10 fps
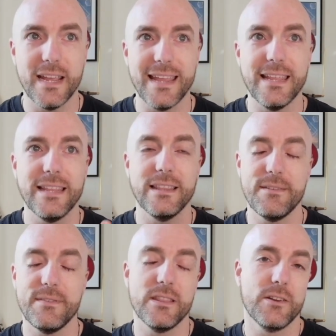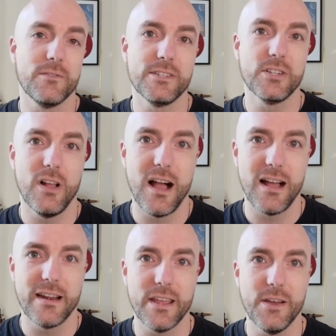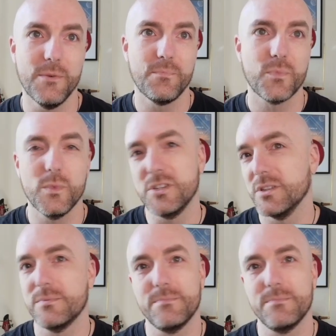and then leaving the original audio, which is